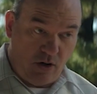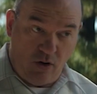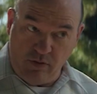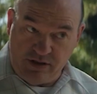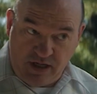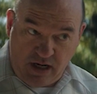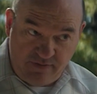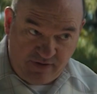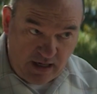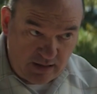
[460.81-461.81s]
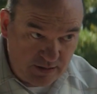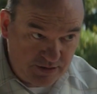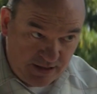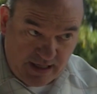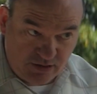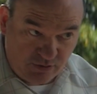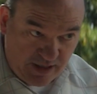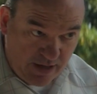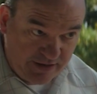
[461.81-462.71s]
Always nonviolence, and that's without